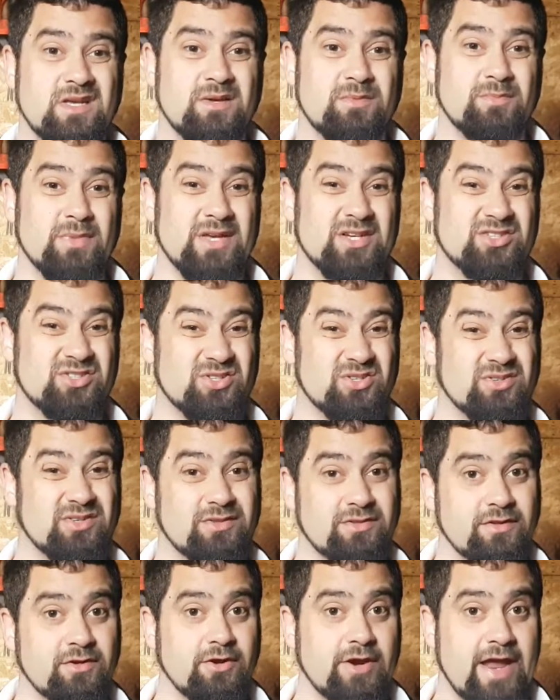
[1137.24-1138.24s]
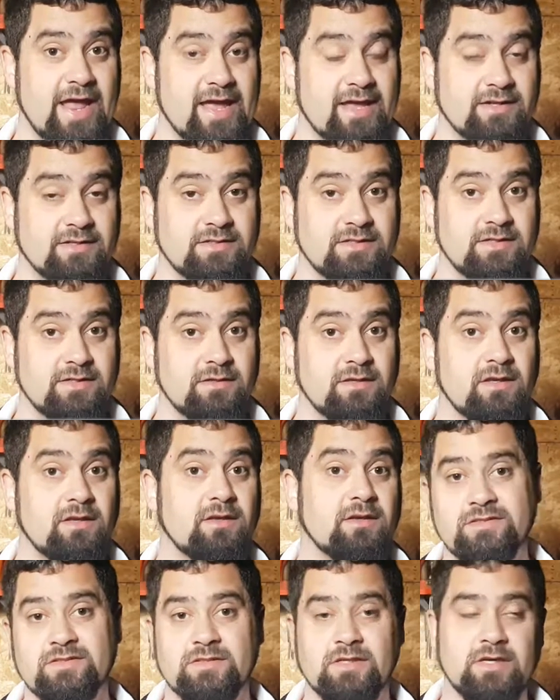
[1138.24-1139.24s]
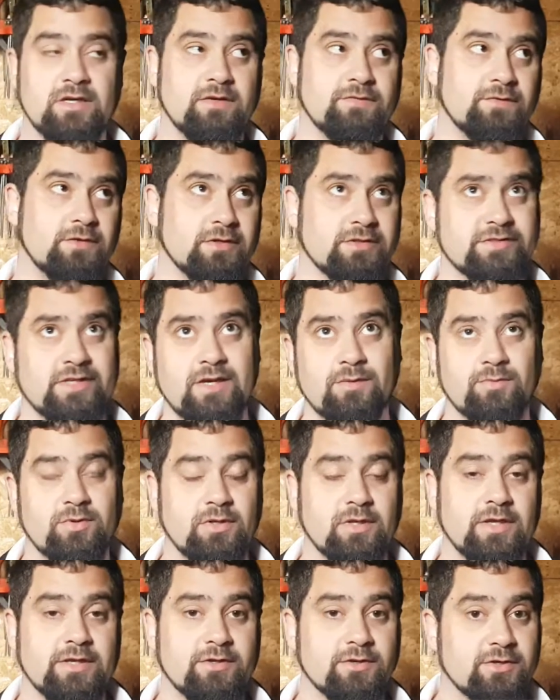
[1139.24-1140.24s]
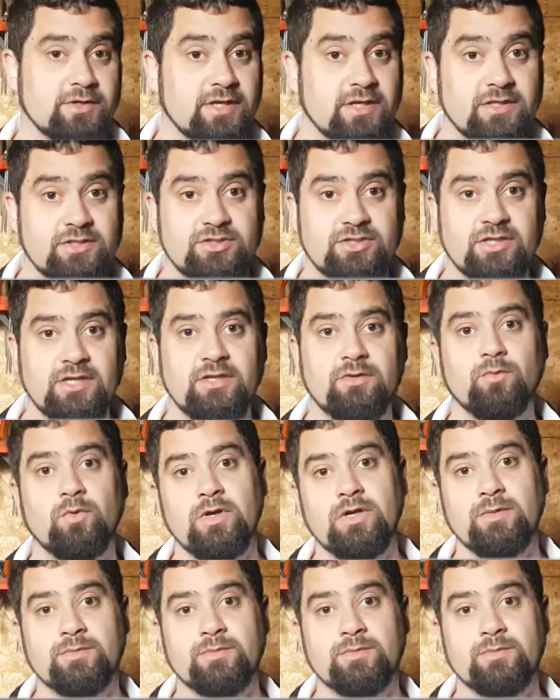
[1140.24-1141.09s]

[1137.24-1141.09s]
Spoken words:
Make sure that they're handy. For example, like your kitchen, one